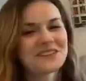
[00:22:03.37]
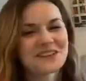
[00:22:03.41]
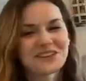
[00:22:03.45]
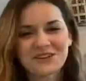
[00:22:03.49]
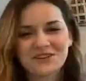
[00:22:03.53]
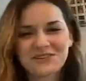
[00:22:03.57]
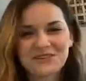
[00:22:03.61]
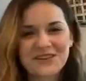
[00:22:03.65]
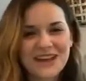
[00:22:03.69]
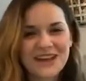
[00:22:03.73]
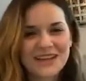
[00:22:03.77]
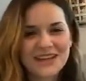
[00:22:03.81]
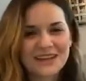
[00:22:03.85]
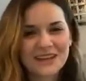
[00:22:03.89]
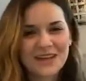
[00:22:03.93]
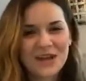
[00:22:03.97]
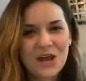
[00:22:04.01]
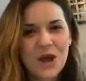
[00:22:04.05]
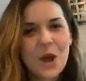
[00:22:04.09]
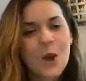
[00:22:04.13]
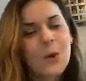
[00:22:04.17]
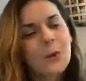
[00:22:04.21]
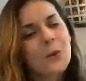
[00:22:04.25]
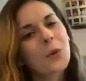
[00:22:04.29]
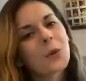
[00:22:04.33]
Great.
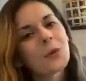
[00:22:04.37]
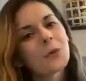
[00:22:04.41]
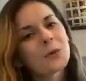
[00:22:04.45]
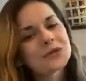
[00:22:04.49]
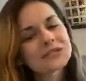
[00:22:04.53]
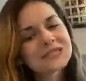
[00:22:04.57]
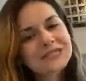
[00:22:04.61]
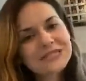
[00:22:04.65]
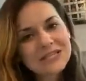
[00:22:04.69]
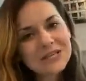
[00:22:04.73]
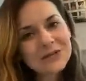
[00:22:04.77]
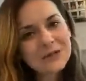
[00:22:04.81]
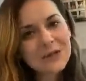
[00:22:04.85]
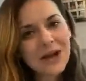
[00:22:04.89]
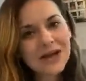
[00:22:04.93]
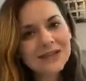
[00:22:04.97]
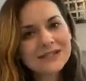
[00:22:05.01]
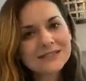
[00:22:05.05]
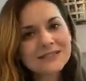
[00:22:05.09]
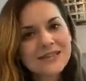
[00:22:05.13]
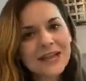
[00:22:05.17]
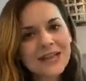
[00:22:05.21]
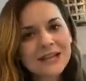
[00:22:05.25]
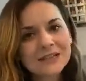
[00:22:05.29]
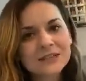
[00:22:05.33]
Well, we'll see you
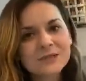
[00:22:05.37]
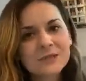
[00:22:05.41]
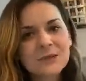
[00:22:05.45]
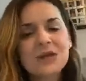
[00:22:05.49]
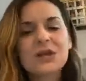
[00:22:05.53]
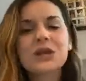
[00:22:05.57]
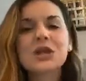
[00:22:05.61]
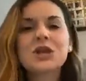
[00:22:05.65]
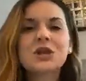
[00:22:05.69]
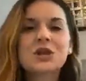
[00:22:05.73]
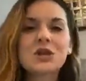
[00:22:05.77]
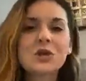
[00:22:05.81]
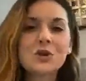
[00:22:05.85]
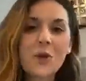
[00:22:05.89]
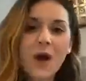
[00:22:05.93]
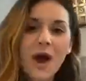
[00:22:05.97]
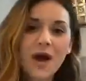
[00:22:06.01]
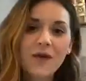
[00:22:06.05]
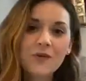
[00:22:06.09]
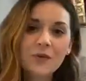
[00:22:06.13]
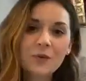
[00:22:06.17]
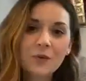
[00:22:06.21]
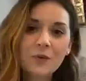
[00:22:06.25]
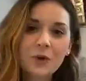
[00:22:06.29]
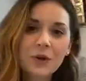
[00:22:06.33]
guys next week. You
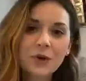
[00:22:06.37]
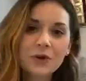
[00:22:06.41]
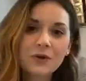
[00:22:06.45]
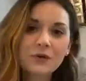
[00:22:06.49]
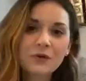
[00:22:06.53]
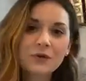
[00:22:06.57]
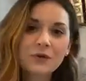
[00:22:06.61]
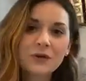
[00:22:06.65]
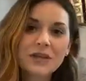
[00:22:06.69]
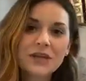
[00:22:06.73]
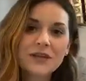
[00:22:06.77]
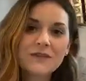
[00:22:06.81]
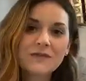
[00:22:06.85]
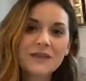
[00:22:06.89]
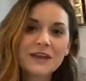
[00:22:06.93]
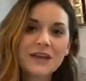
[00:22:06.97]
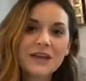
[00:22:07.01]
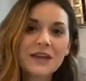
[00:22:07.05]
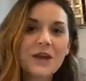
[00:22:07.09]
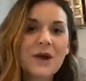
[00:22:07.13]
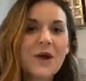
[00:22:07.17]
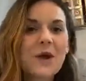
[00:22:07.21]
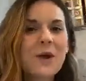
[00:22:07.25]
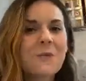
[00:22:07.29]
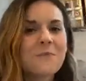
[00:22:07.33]
have a wonderful
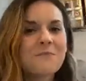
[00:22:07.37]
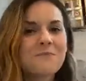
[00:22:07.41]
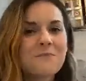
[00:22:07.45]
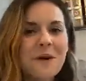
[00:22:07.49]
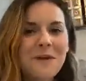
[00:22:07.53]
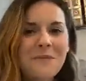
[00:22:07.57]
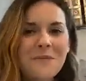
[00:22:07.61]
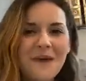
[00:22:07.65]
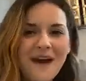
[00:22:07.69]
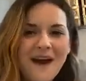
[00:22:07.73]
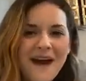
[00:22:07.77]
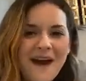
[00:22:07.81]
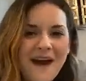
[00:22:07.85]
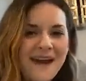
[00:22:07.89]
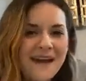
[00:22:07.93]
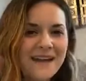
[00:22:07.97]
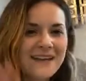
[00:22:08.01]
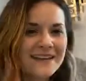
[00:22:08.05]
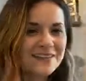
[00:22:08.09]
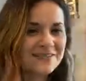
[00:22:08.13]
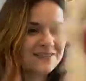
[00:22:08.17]
evening. Bye-bye.